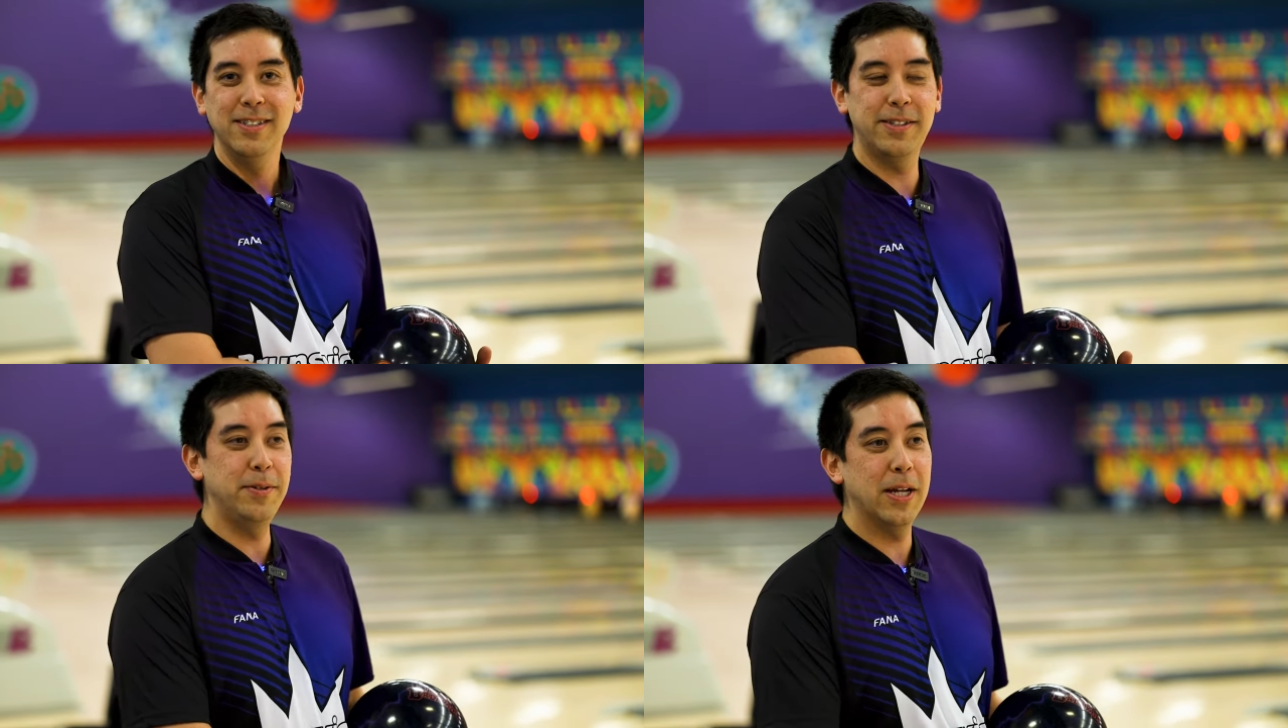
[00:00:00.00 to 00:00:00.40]

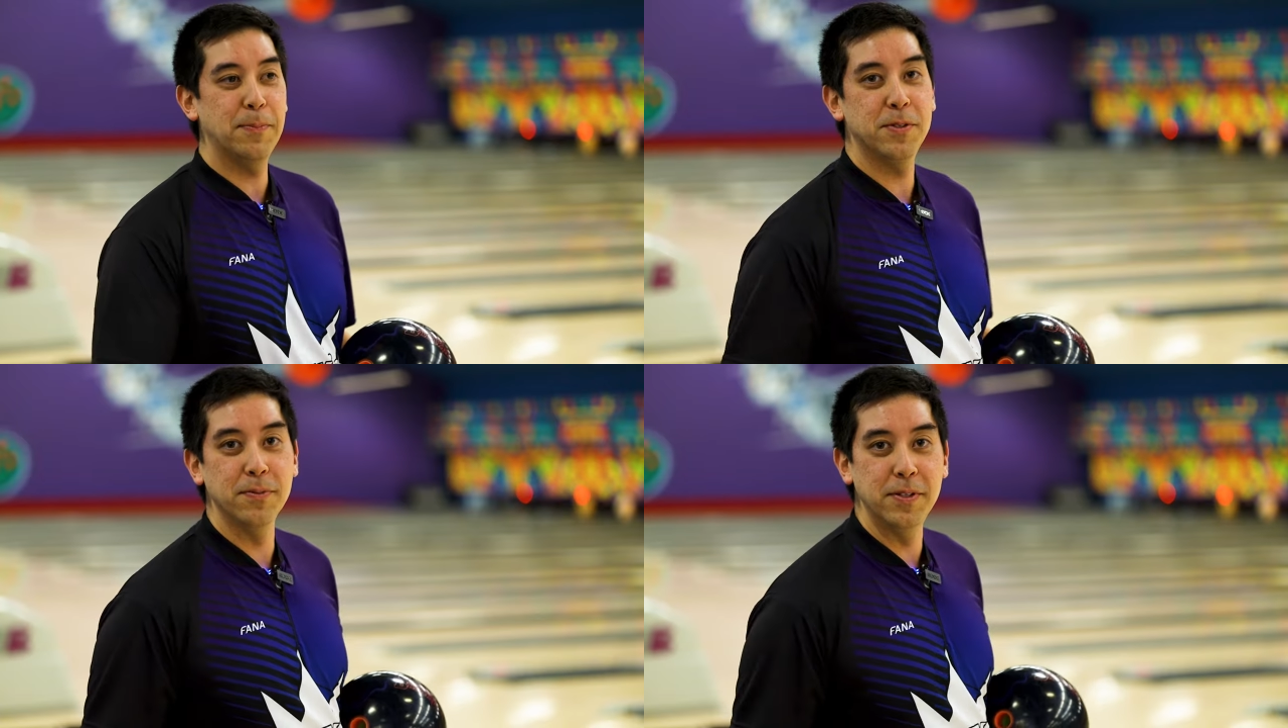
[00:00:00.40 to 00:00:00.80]
Let's see what
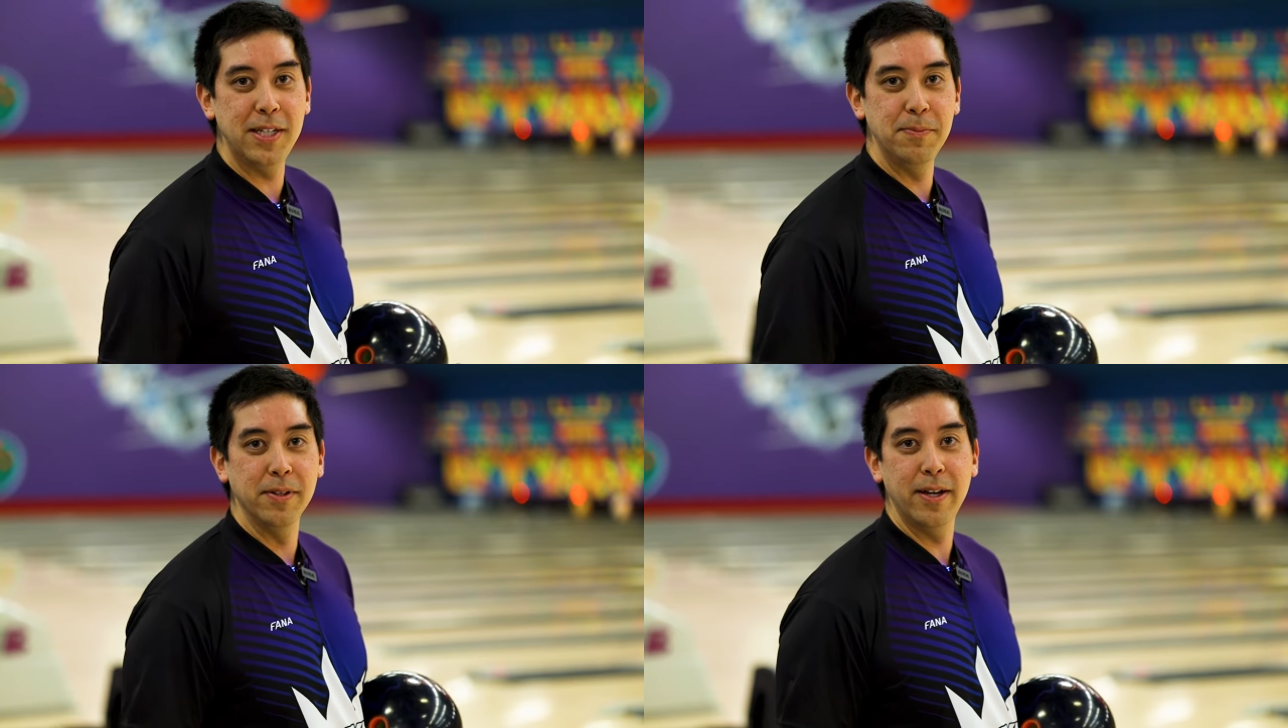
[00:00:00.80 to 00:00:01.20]
happens from the
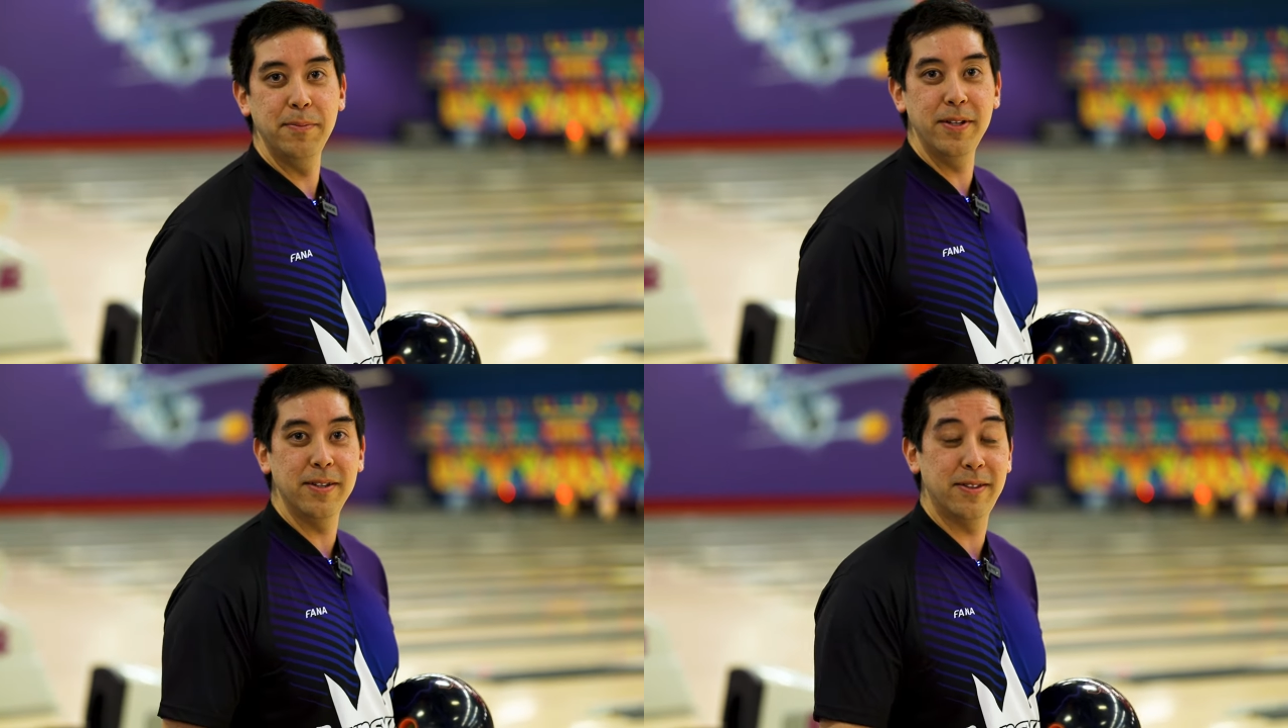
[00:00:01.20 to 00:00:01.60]
same
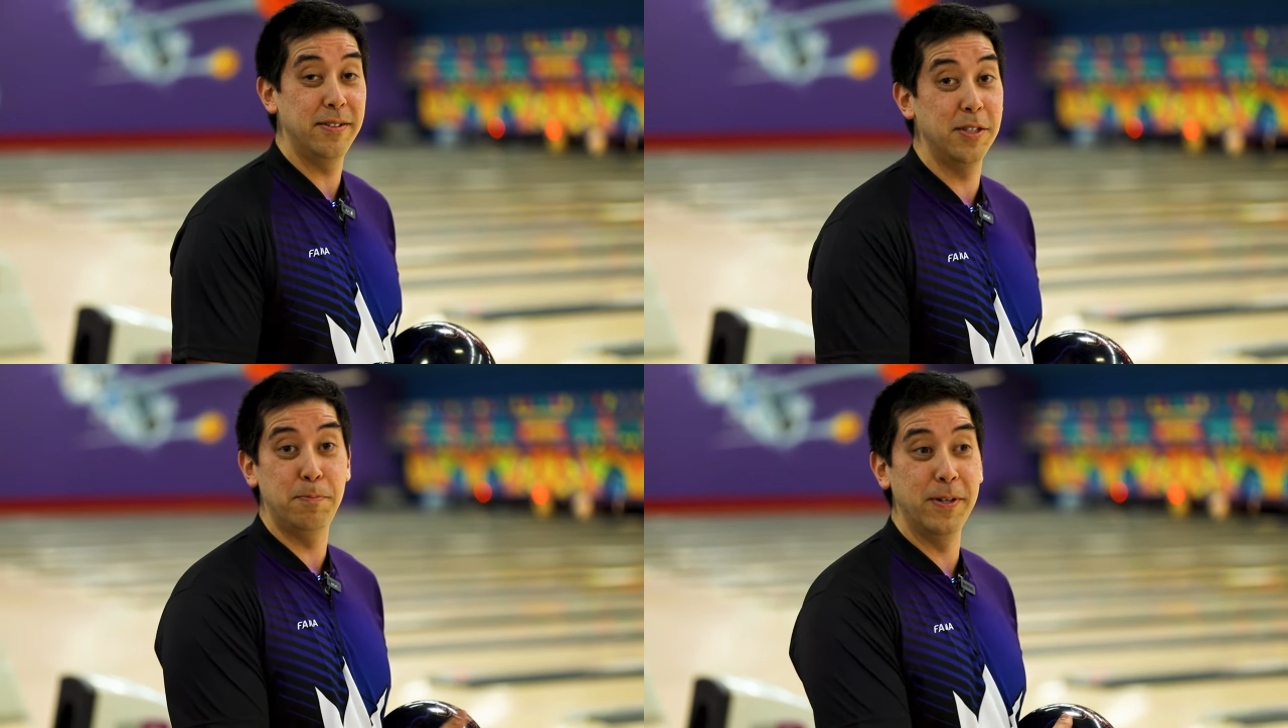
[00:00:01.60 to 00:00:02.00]
alignment.
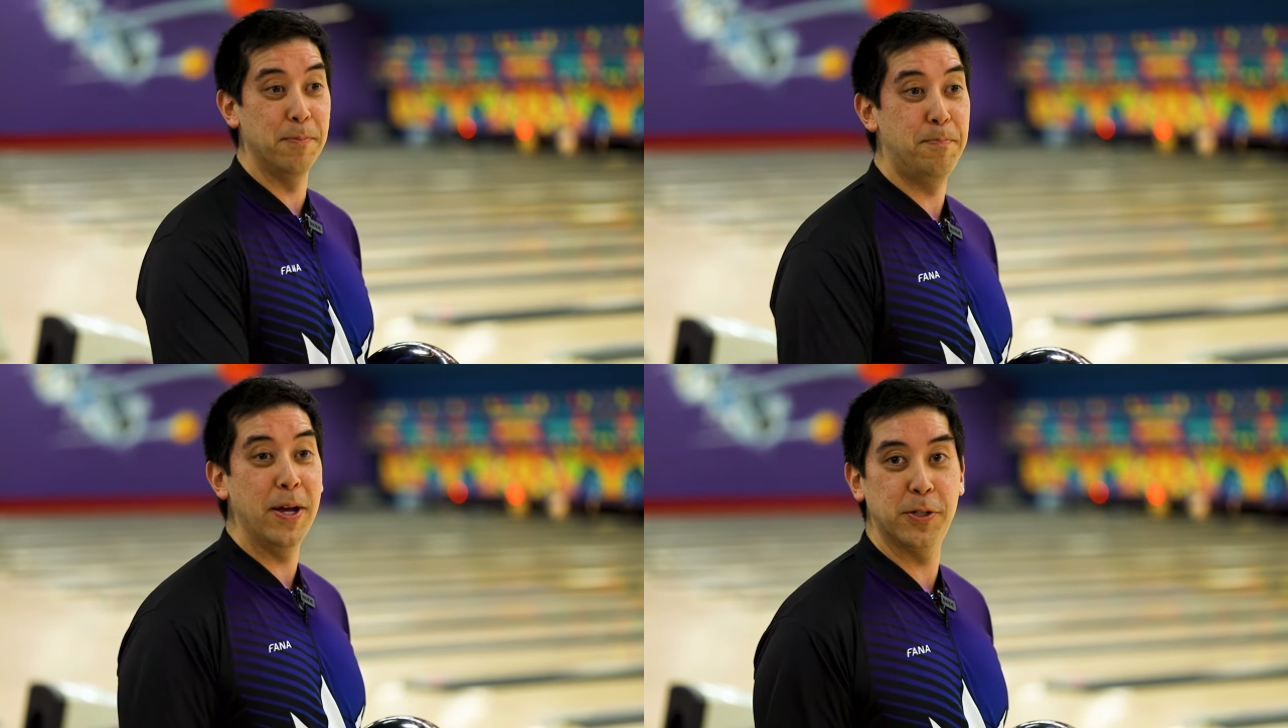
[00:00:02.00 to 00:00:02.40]
This has been a
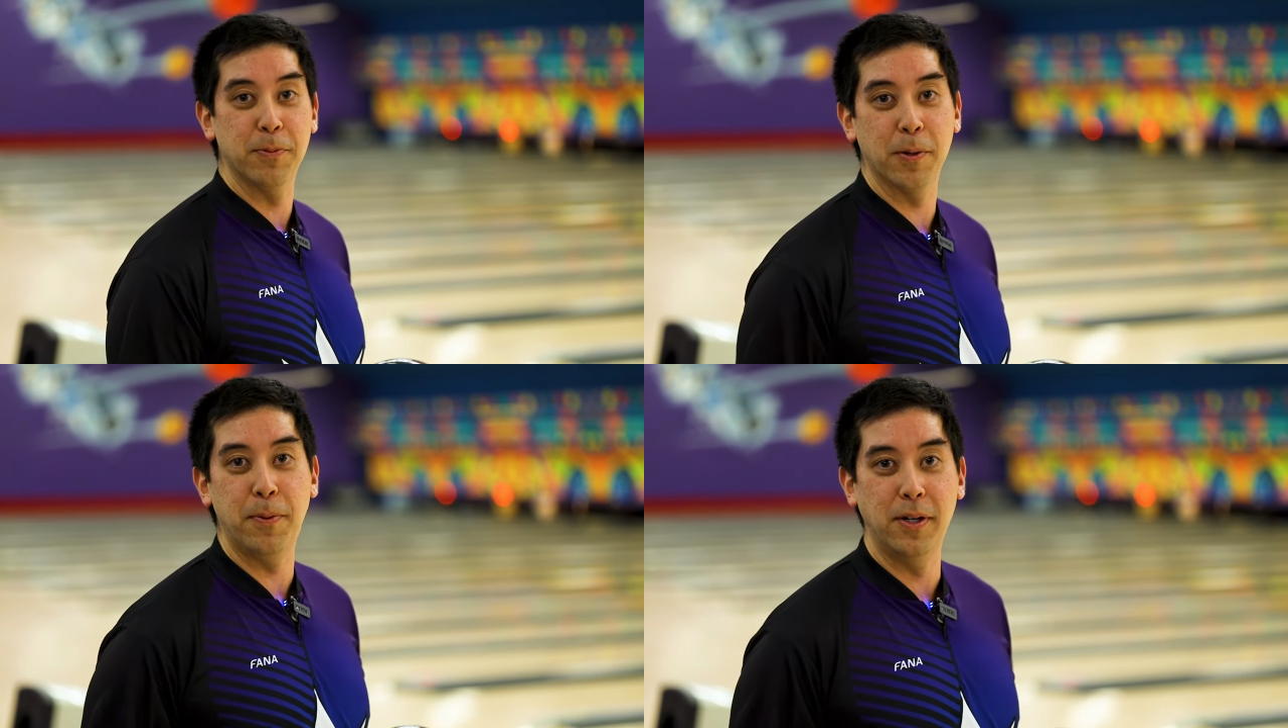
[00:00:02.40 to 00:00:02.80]

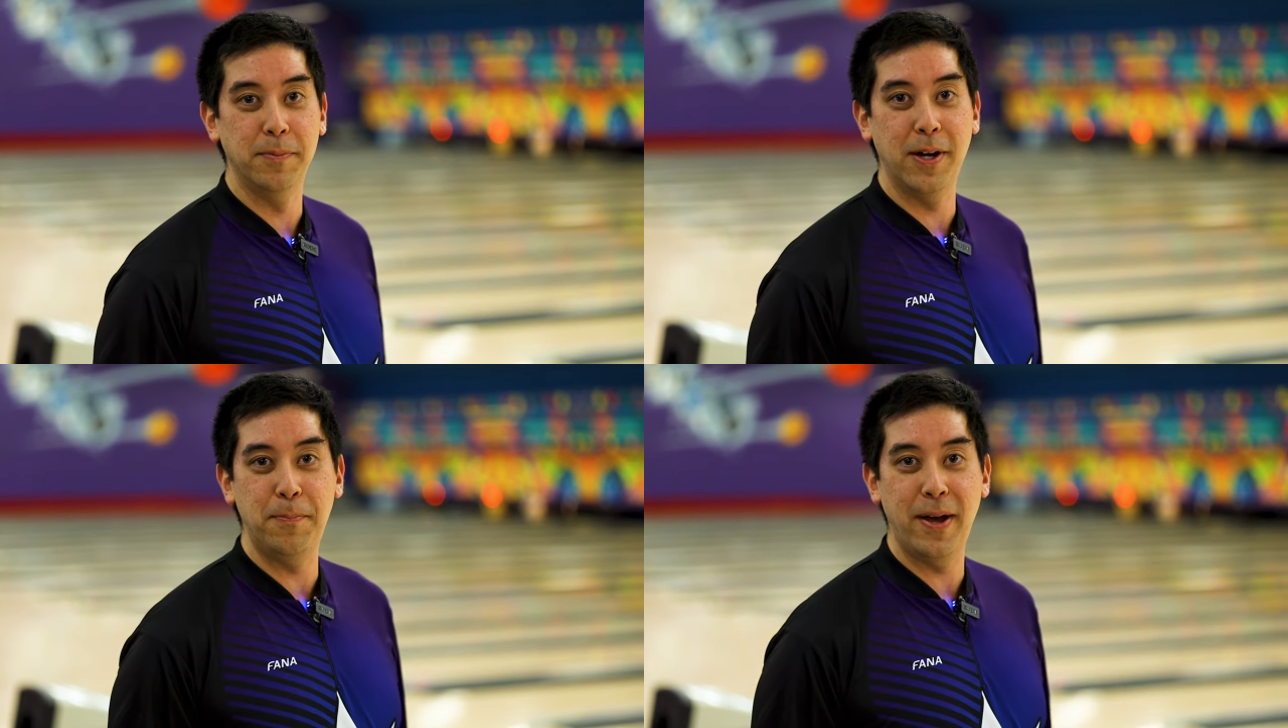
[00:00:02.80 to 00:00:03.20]
benchmark ball
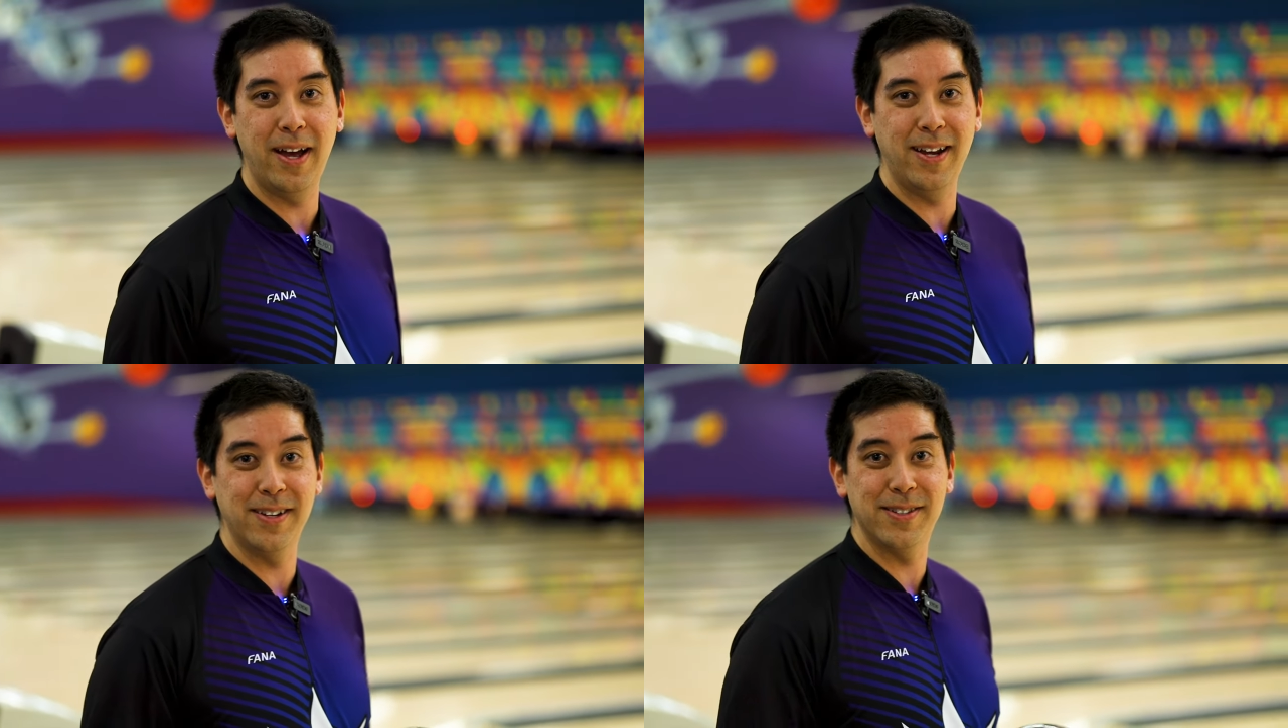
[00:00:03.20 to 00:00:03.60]
in my
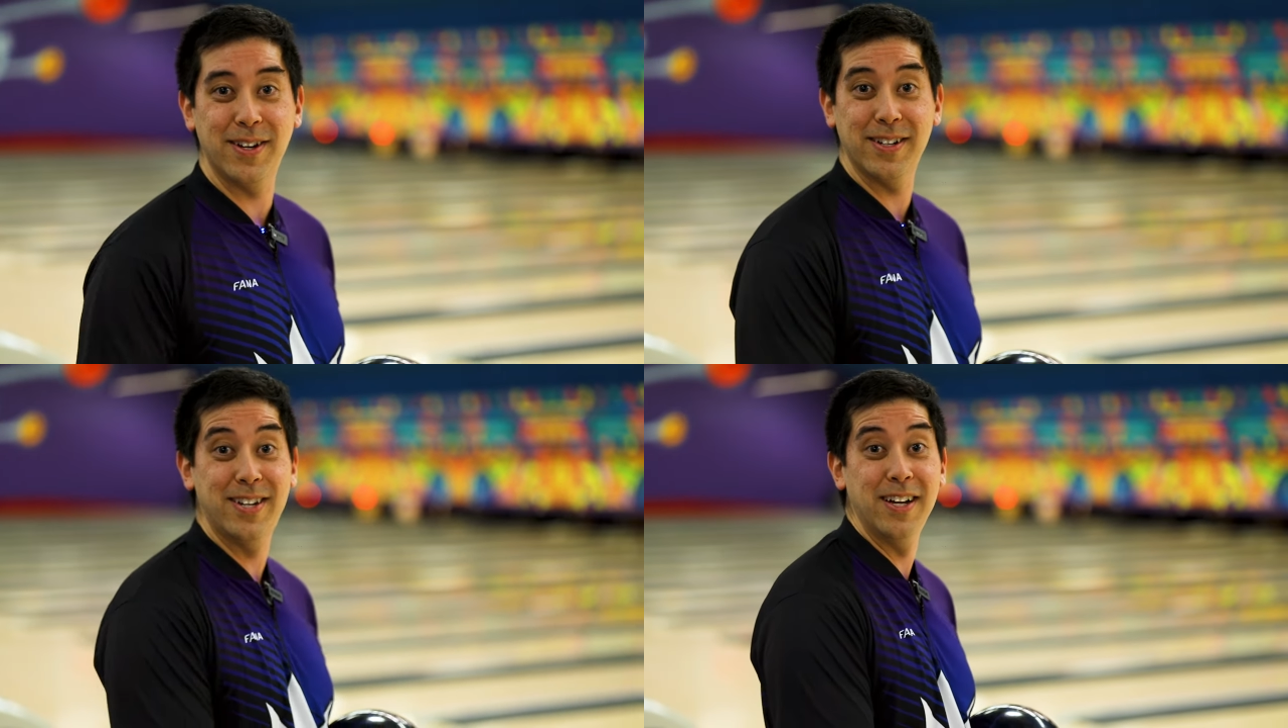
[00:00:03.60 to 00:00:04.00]
bag and it's
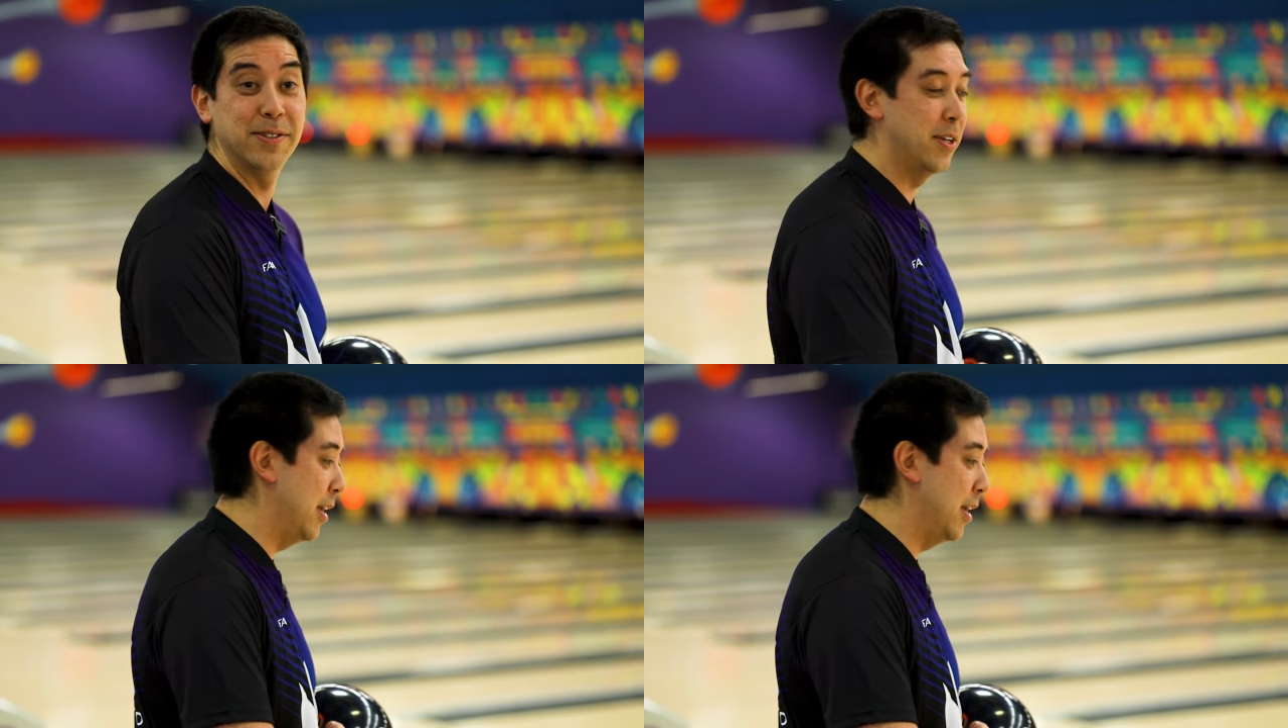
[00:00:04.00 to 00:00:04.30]
got tons of